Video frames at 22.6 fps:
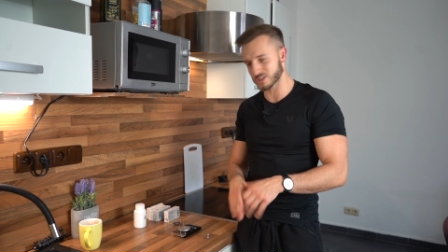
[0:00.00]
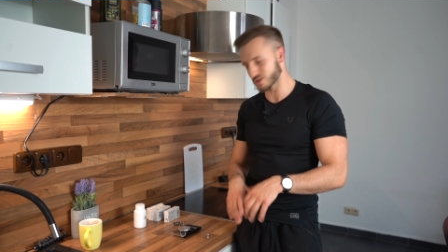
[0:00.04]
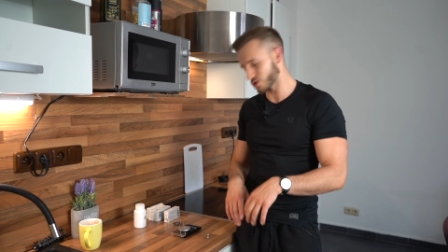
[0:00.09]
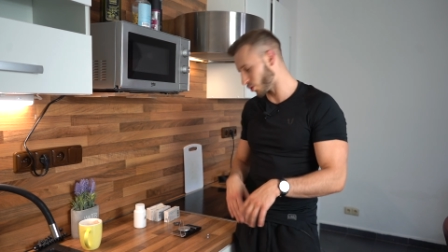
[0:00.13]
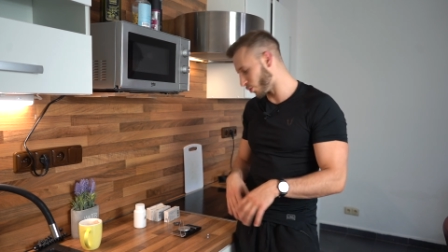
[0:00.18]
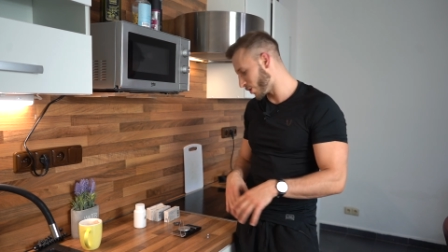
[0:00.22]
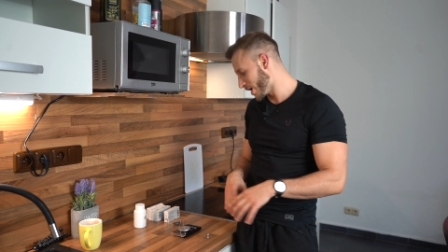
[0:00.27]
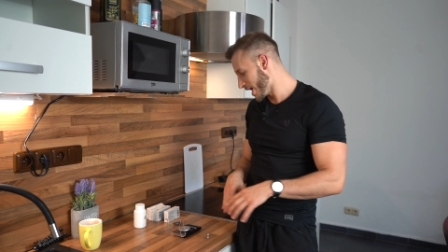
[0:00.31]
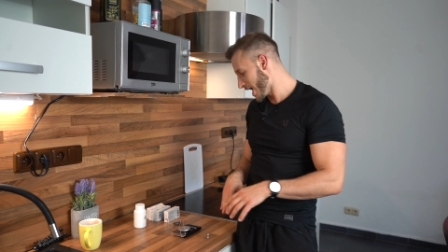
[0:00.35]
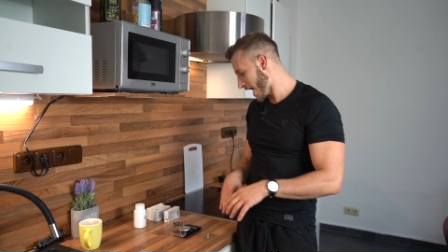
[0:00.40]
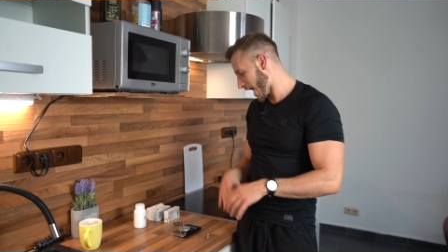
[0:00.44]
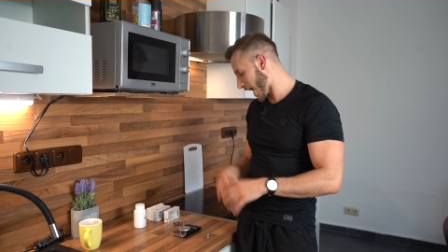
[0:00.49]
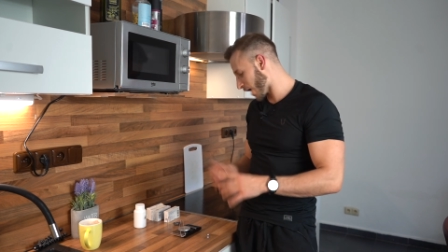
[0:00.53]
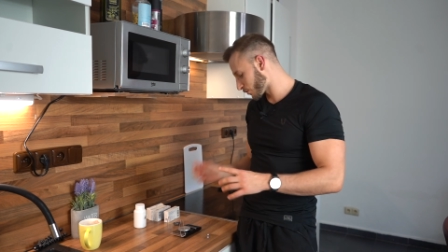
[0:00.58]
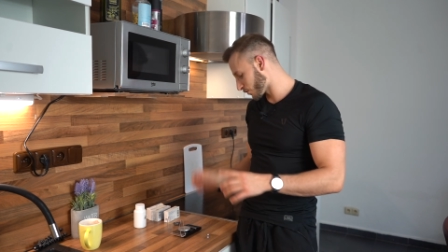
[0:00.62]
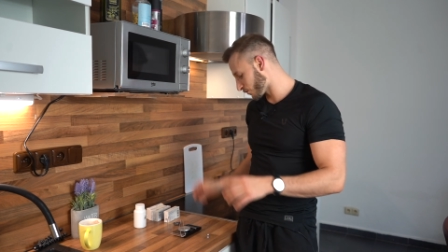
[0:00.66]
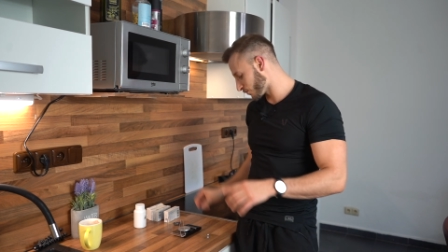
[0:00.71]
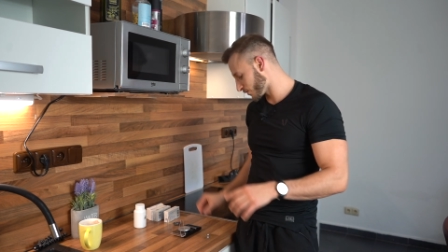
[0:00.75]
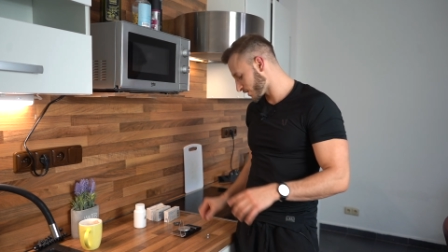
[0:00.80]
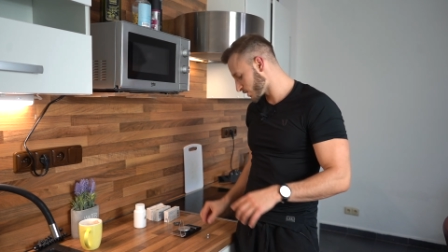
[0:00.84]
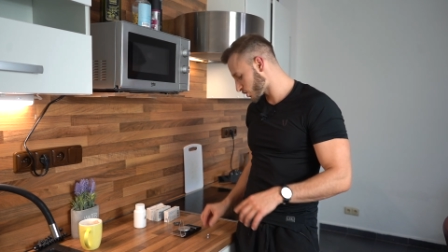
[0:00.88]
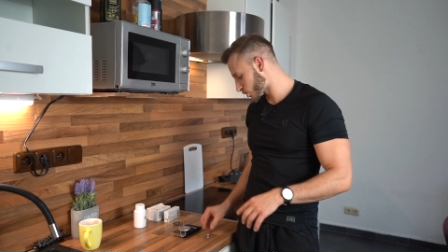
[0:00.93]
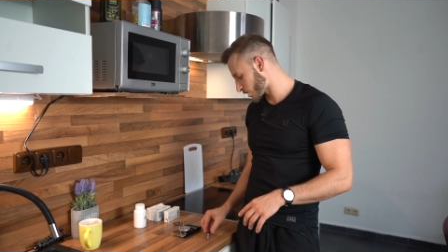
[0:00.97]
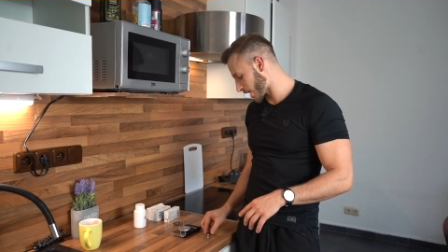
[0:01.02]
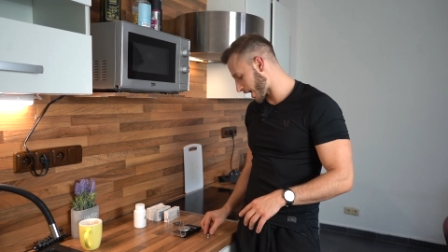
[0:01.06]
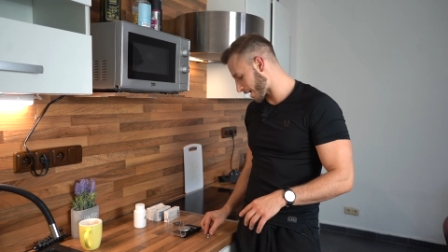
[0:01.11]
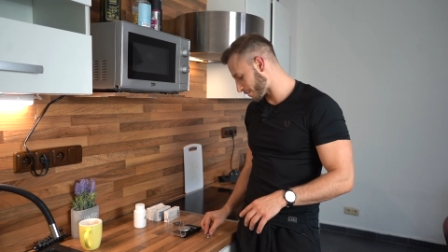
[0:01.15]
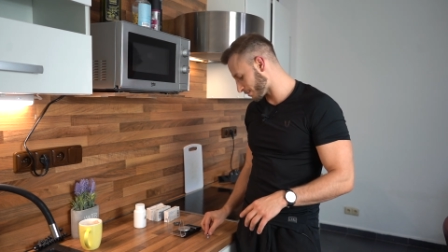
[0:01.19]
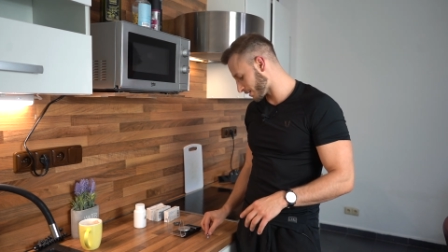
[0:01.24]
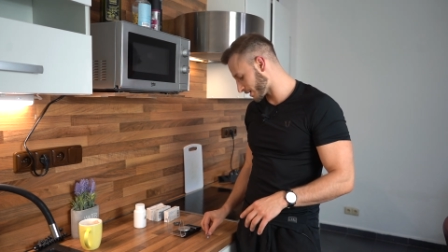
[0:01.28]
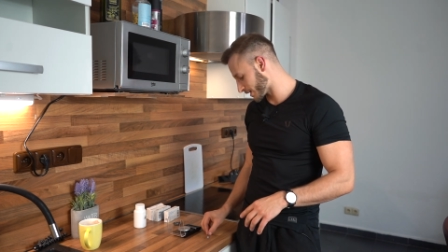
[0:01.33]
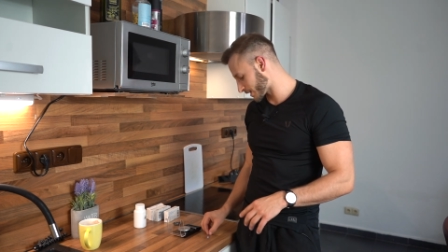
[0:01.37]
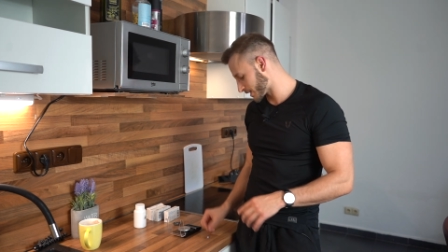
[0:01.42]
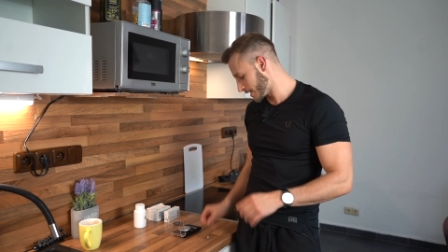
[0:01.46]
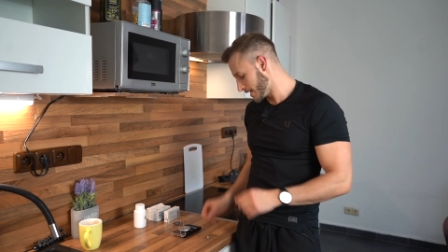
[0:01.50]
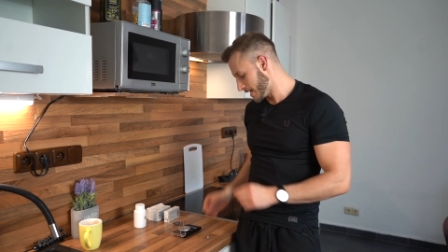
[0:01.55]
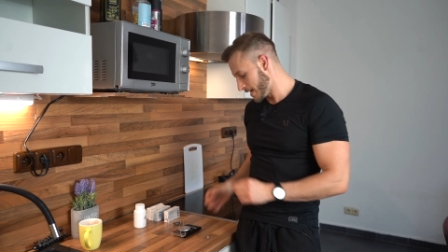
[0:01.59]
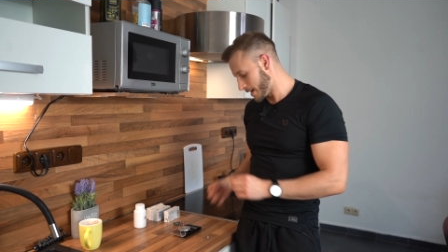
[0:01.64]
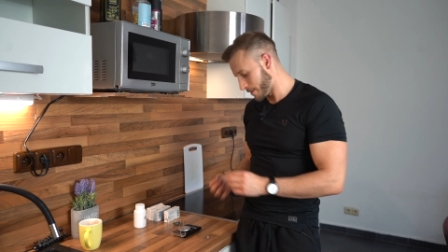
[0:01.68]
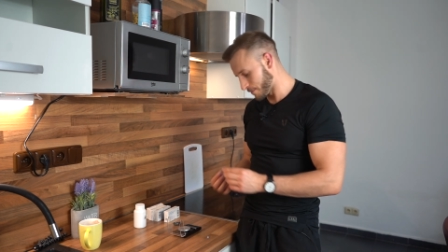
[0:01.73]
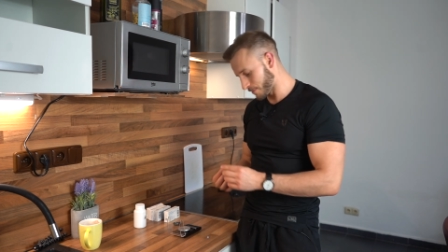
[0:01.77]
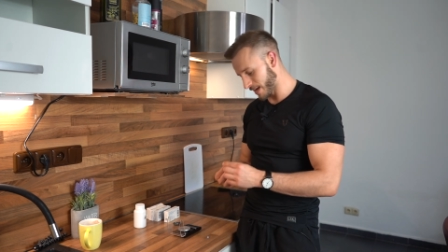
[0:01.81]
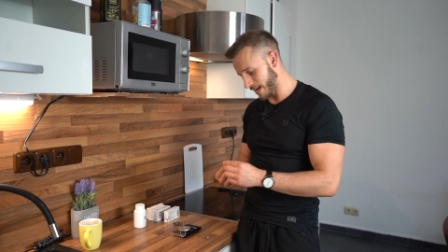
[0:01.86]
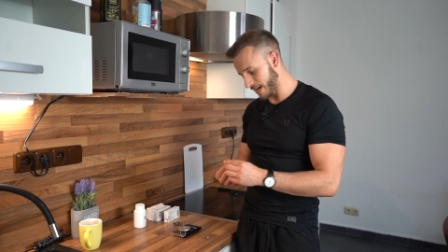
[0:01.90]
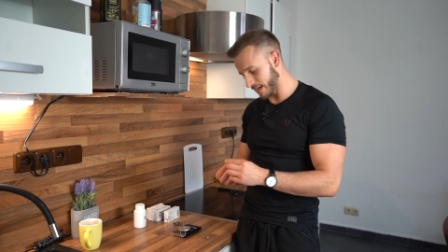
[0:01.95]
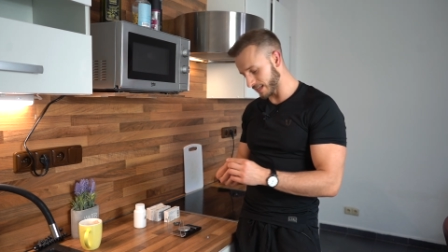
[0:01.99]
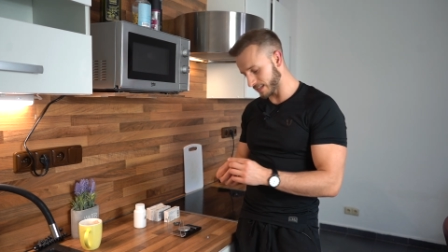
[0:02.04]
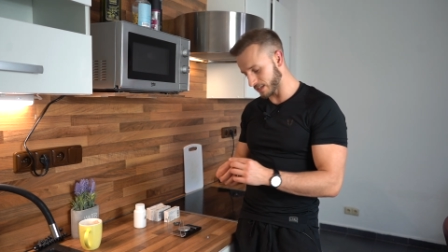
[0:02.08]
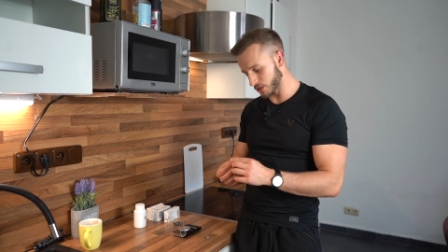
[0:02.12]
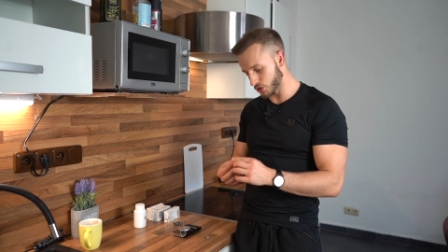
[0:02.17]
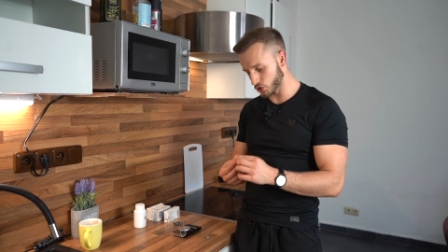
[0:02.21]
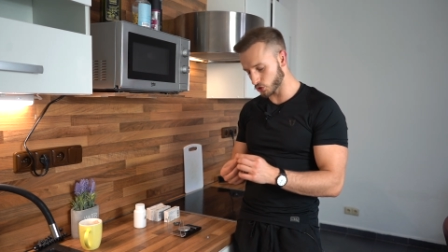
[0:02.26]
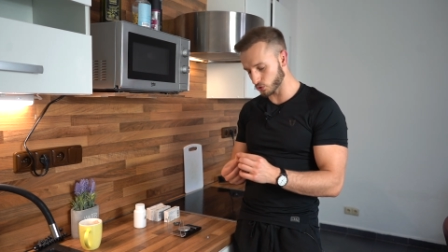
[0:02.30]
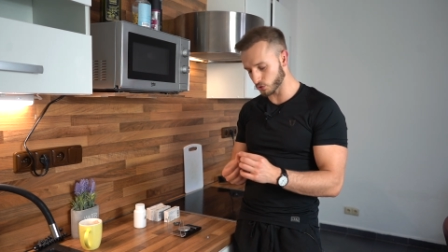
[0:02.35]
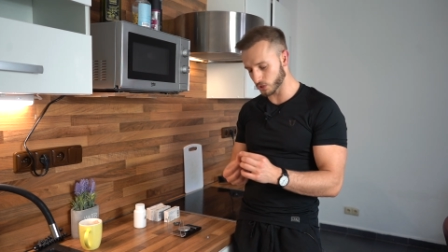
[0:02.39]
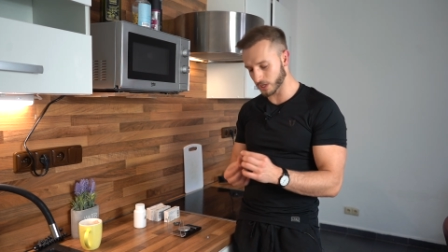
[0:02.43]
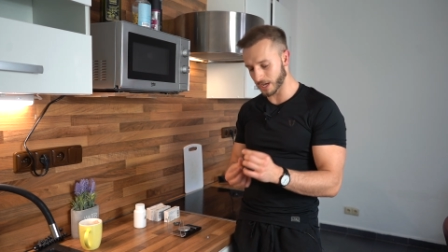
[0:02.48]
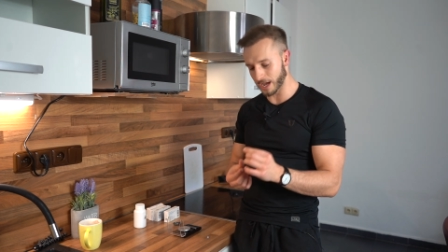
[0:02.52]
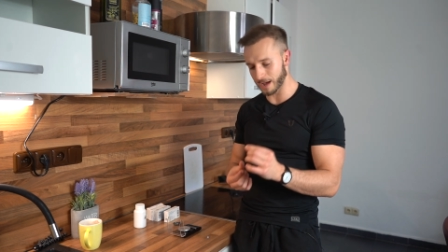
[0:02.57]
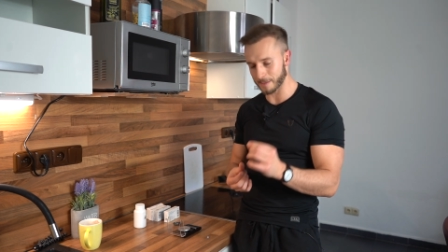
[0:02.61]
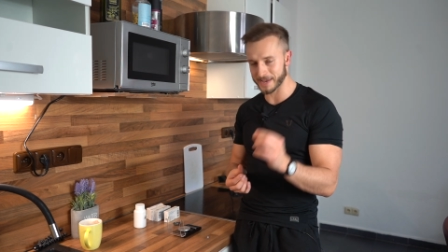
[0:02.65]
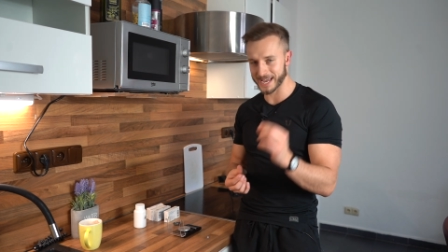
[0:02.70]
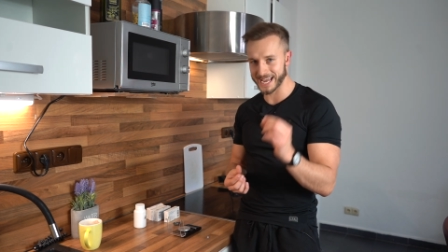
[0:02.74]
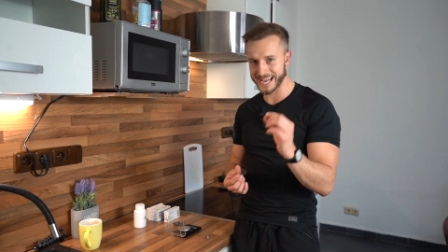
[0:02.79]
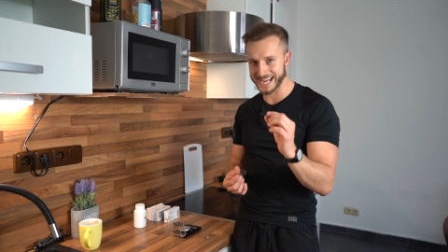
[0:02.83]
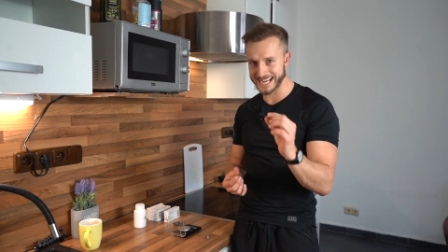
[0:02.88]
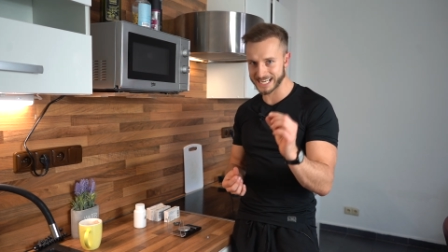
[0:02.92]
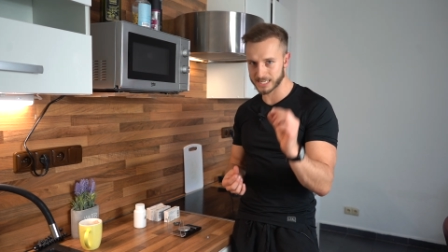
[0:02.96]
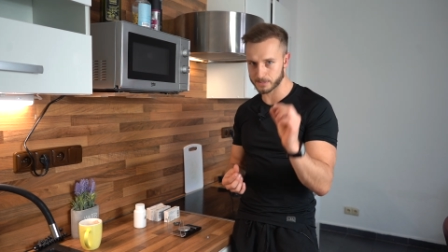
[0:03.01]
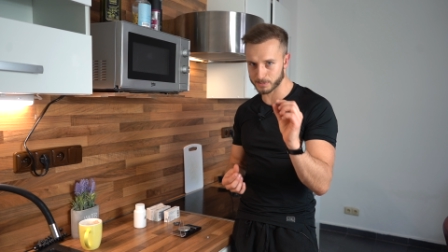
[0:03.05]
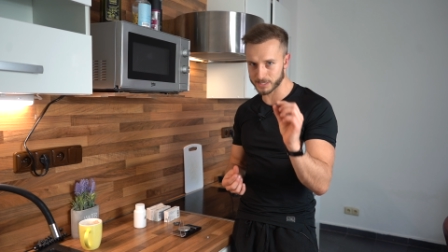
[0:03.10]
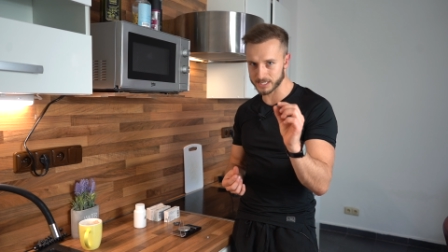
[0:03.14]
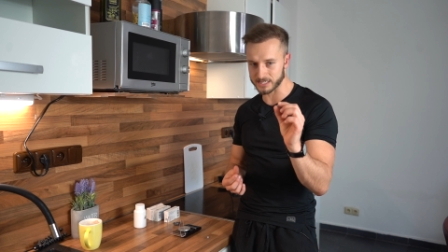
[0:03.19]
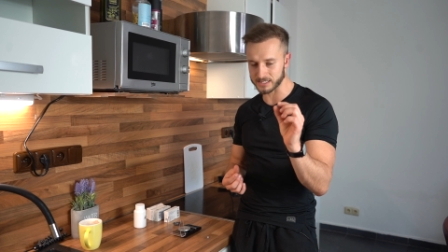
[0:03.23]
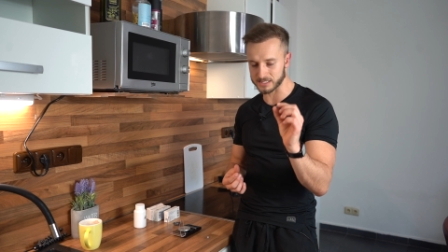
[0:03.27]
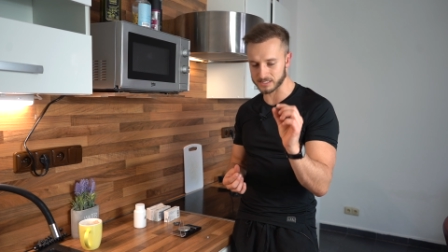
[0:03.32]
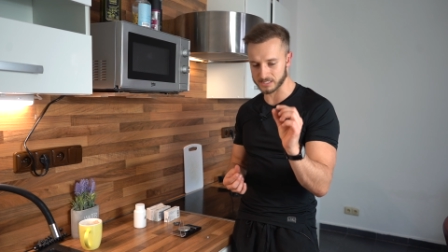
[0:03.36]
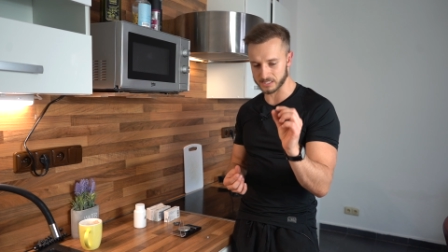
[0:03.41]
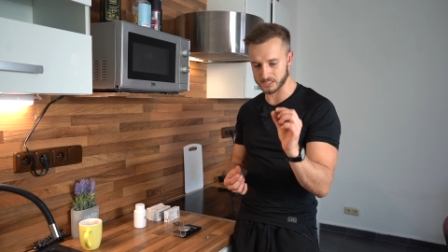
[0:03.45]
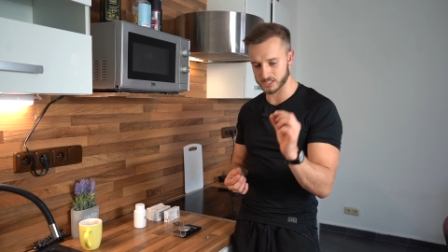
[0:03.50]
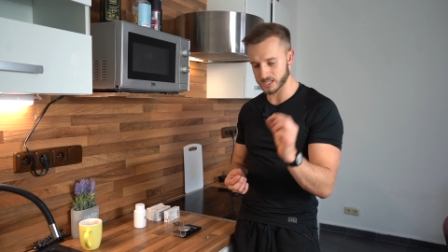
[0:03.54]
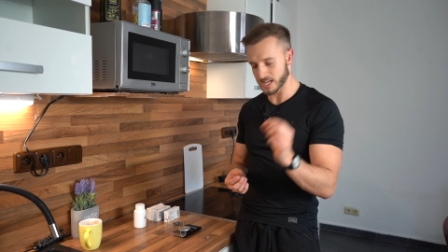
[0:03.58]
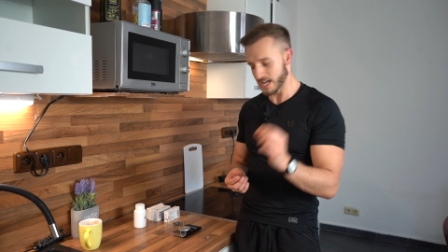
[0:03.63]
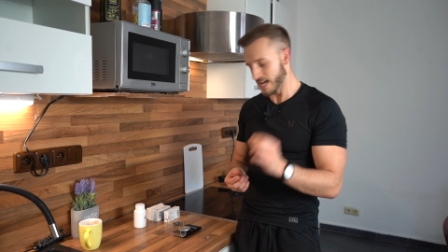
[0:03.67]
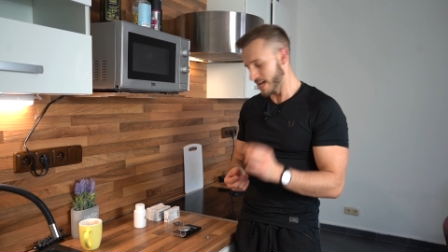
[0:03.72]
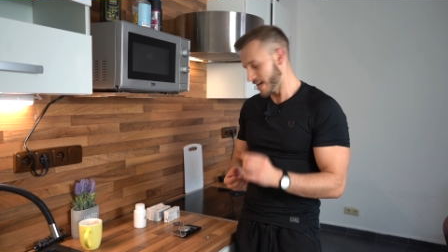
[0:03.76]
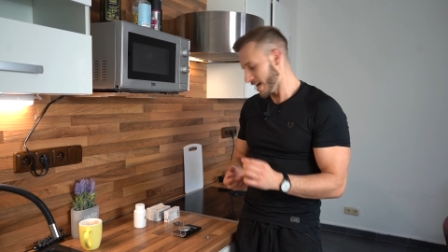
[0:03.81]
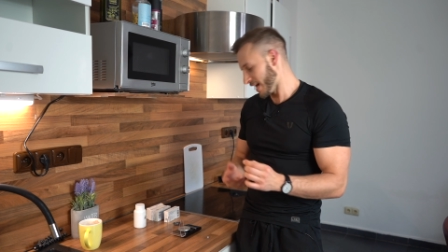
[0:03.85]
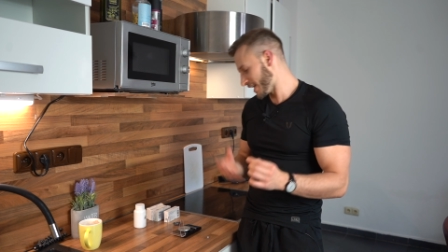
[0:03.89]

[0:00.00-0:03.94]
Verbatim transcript: So out of each tablet there should come 8 pieces.